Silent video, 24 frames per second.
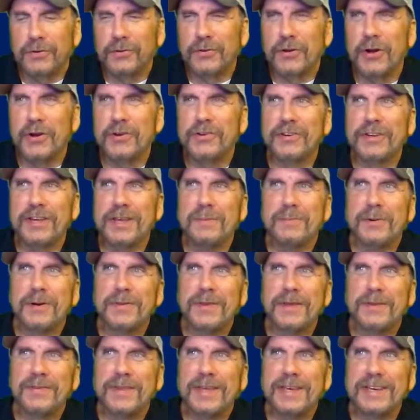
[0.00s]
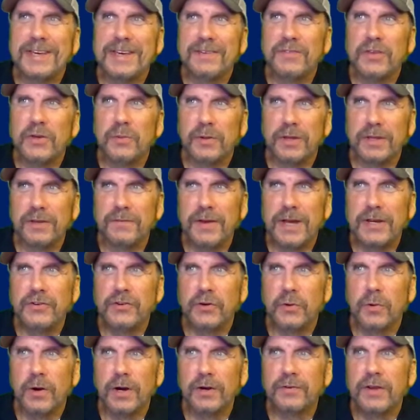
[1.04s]
star schema that they give you with
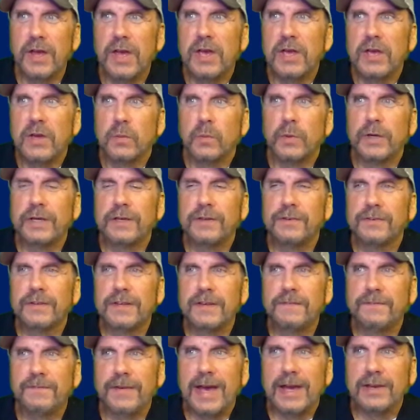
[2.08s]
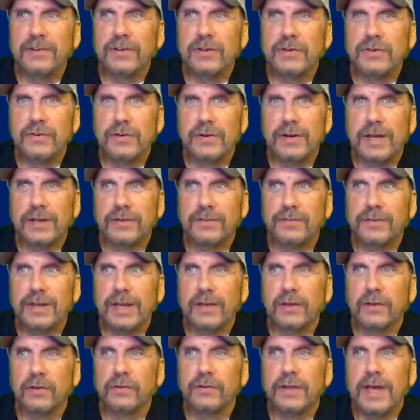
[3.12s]
AdventureWorks, we can see fact internet
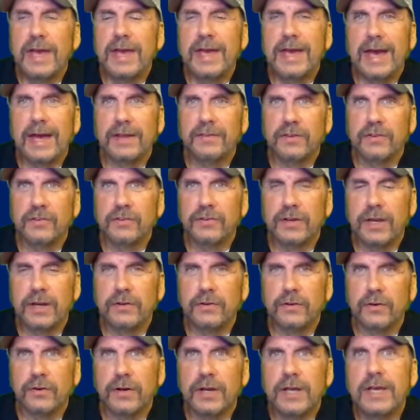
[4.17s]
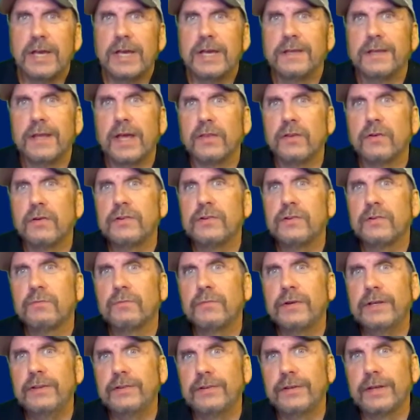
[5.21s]
sales at the center. Now there is a
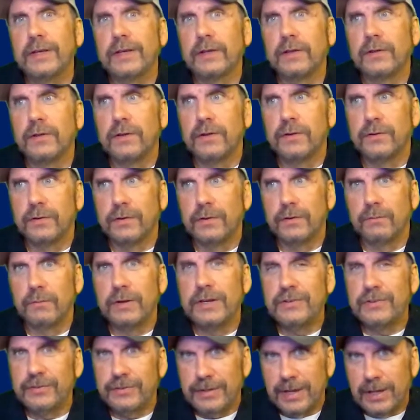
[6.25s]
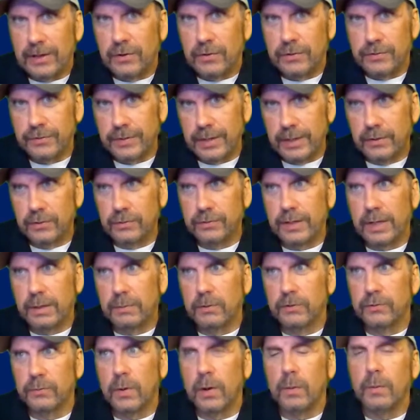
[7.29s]
resale we sell our sales table
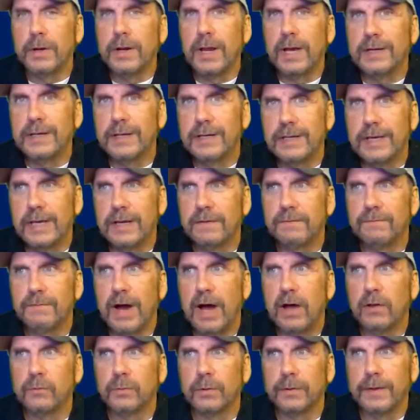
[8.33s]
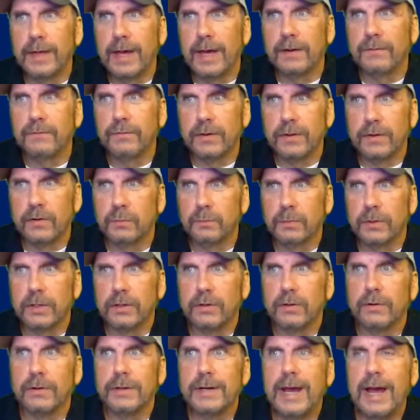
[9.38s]
as well. We're not going to get involved with that for this
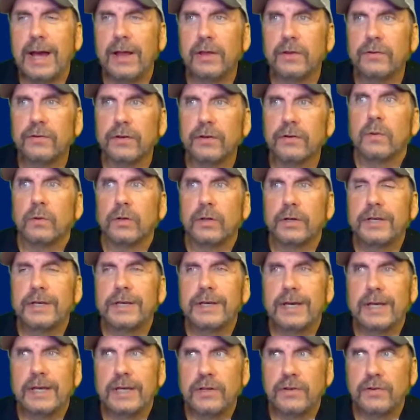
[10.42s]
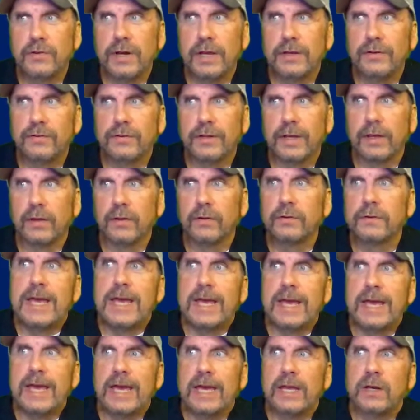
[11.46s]
particular analysis. We're looking at internet sales
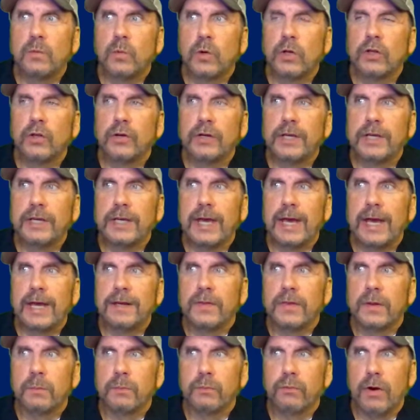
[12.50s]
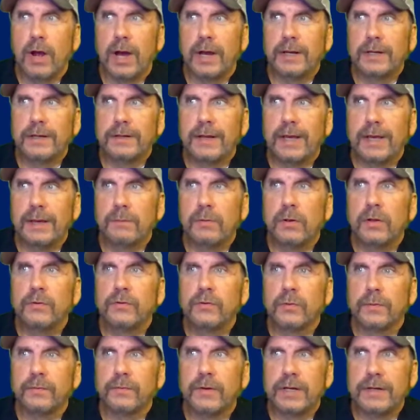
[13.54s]
and we're looking at the product table.
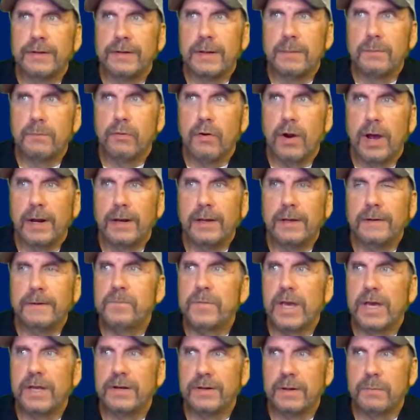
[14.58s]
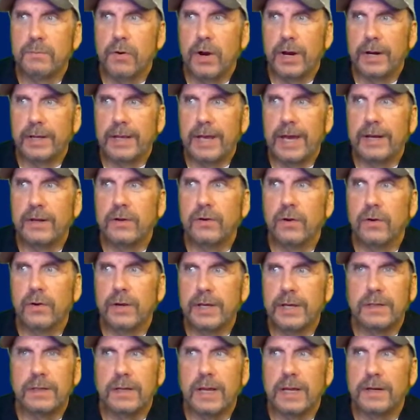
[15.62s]
So we've got DIM product and DIM product category
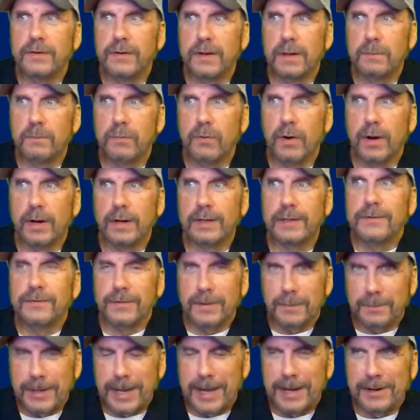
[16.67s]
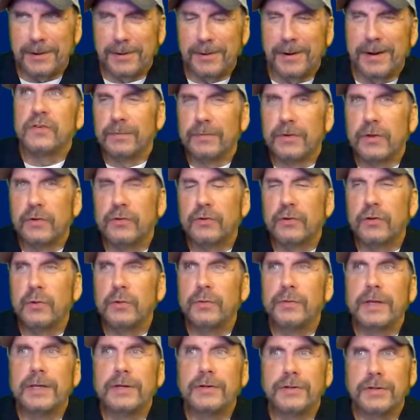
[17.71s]
and DIM product subcategory. There's two
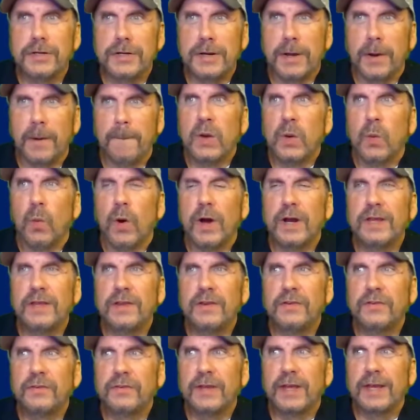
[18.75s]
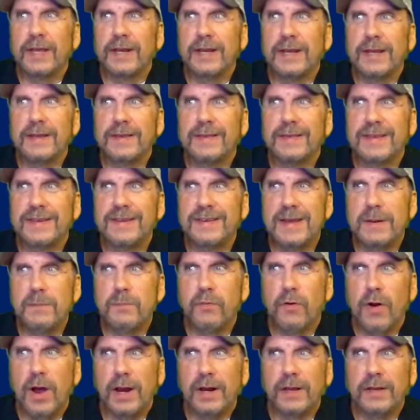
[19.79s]
things to note. One is that the DIM
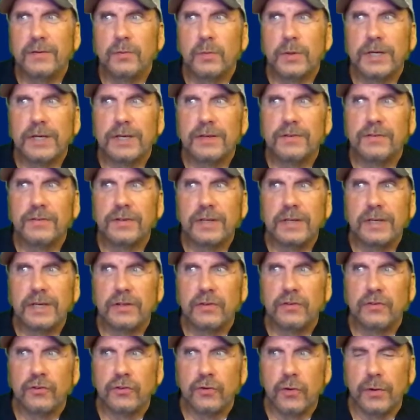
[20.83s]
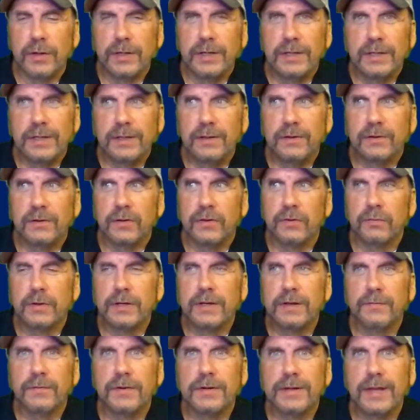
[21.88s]
product we can see is joining to three
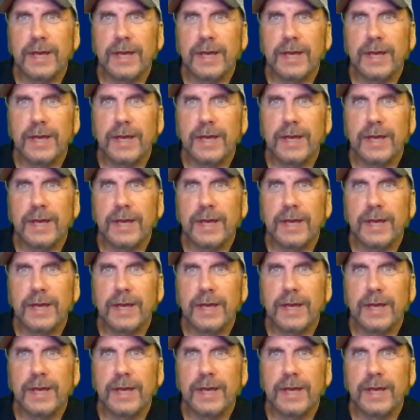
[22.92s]
different